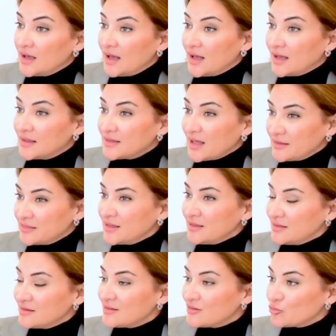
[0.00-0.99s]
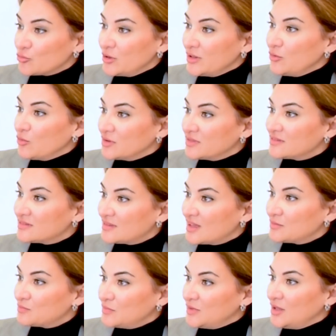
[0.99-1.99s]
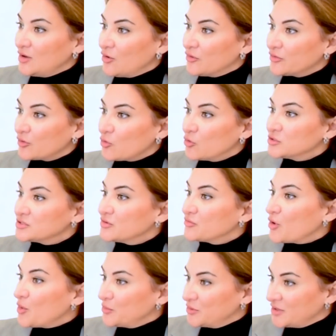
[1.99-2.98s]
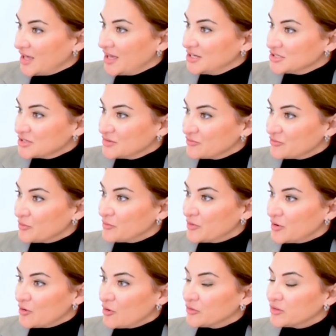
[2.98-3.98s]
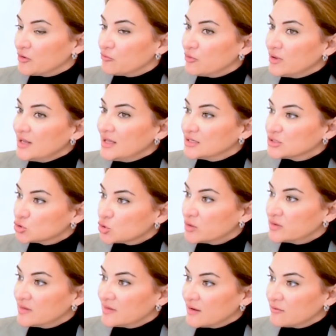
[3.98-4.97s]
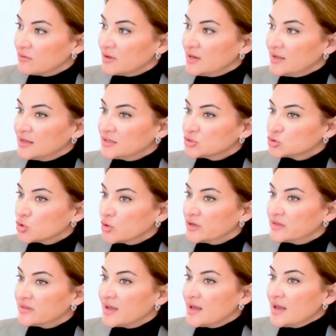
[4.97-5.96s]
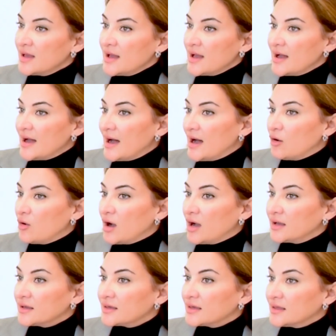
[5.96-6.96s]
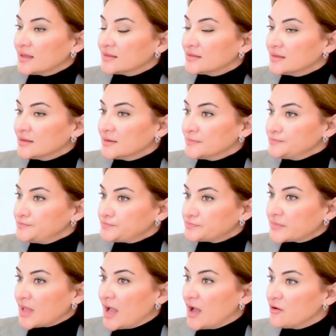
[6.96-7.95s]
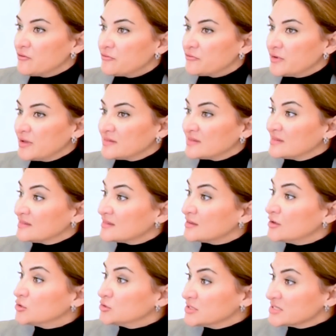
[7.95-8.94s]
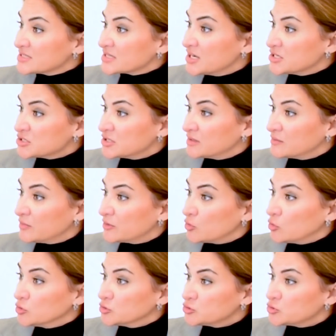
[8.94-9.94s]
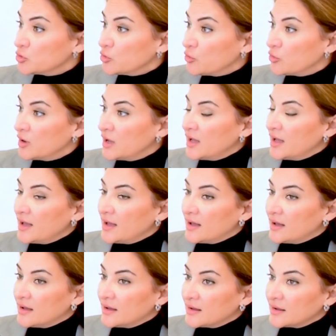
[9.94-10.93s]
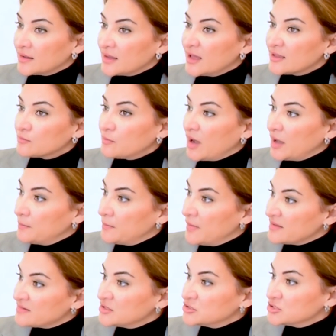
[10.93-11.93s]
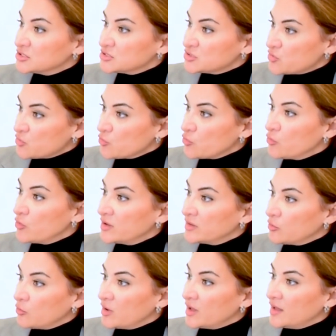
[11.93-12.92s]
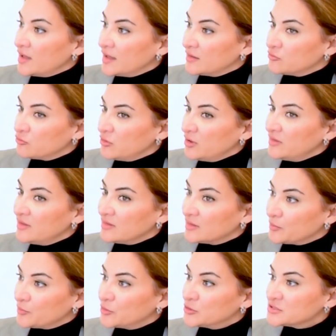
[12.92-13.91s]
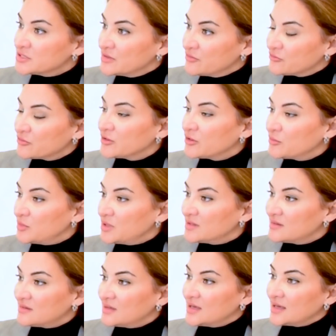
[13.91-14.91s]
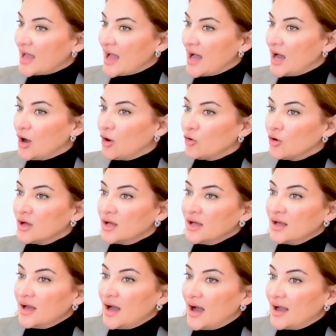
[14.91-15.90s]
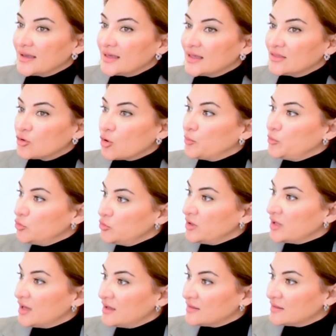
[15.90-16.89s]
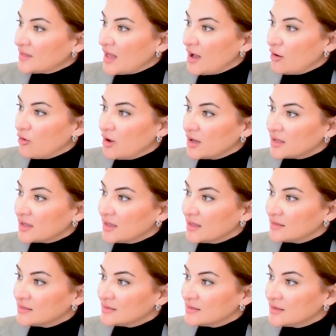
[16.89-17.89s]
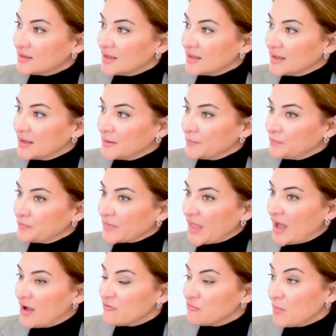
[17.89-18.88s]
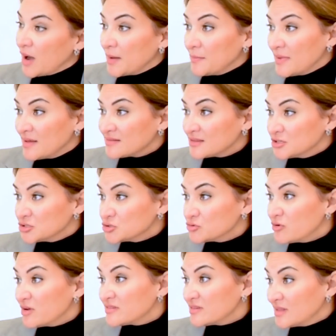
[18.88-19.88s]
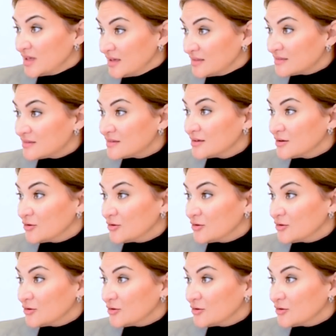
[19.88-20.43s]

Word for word: And I think this is really what set me on the course of communication from mm. there on. I really enjoyed it. I really enjoyed how I can have a sincere discussion, but also uh, get my messages through in a way, and reading the person in front of me and seeing how I can communicate and how I can um, have my message resonate